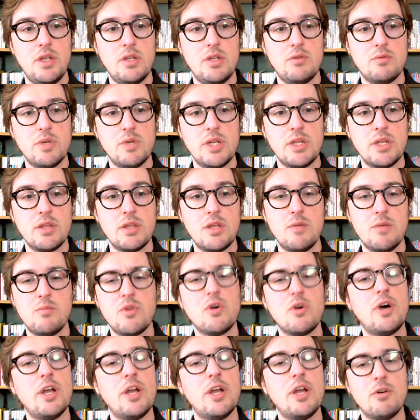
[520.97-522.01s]
in, reading them,
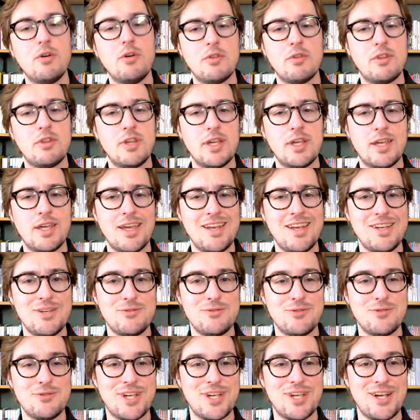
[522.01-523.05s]
though I don't think any of the